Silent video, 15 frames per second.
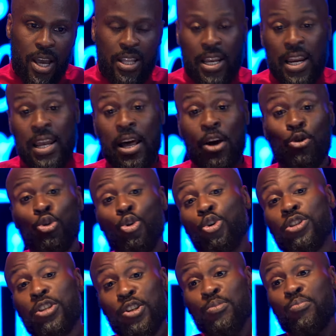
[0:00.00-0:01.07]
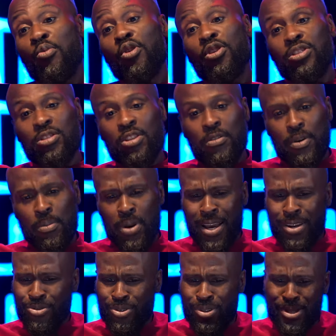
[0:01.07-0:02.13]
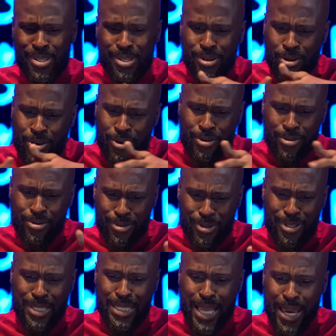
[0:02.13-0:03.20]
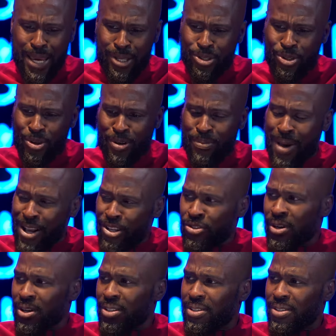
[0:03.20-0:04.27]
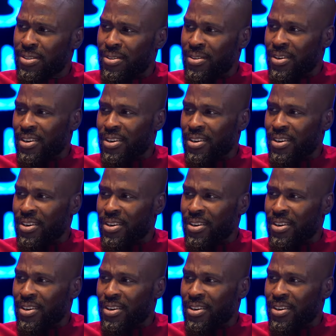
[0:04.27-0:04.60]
and then I now notice more stuff. I'm like noticing stains on the mattress.